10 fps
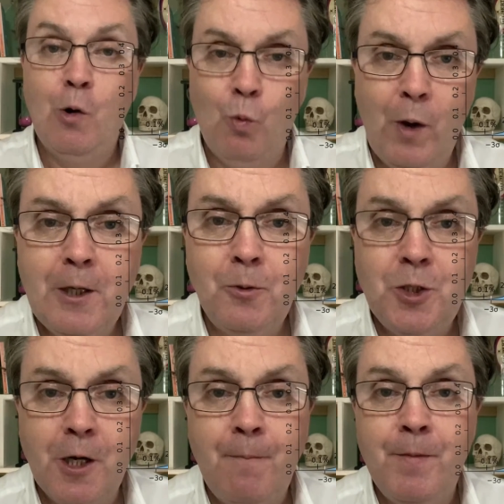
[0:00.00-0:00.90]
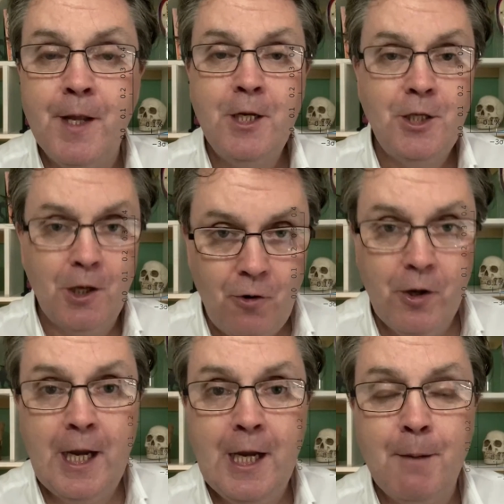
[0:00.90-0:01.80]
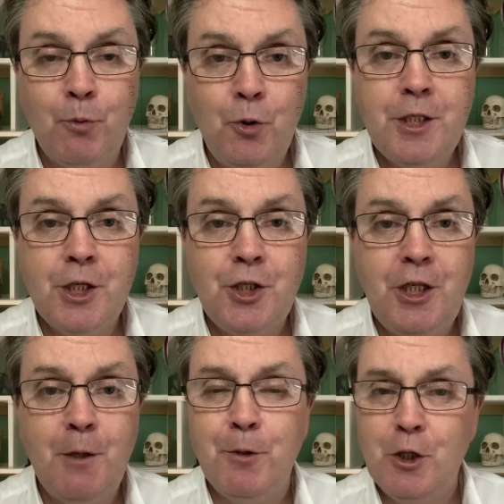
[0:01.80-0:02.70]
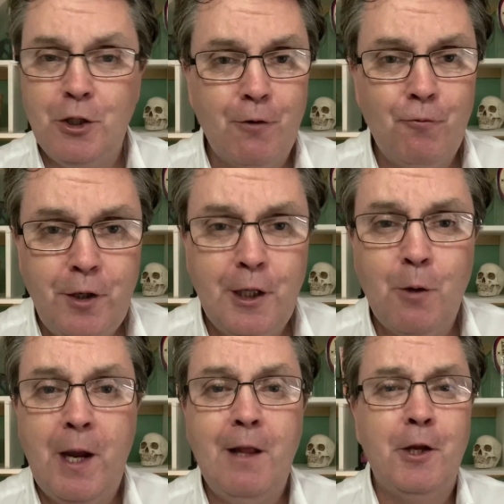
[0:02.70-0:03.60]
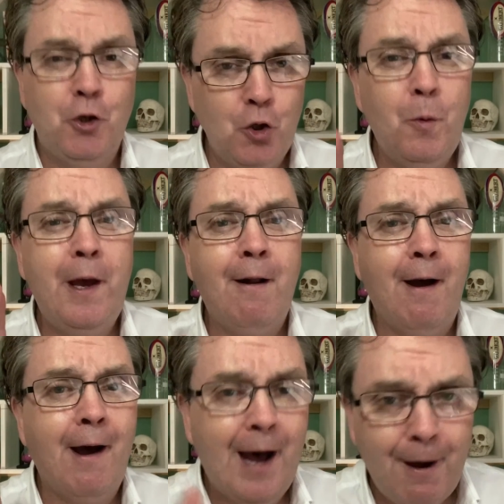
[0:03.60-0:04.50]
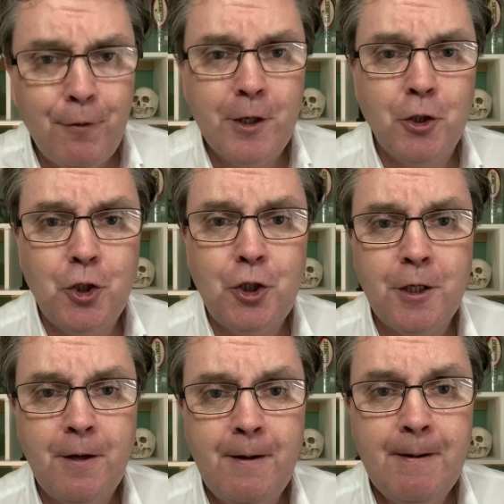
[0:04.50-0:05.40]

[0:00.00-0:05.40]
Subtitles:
well done, you're not getting a bonus this year, but you did really well and you were average.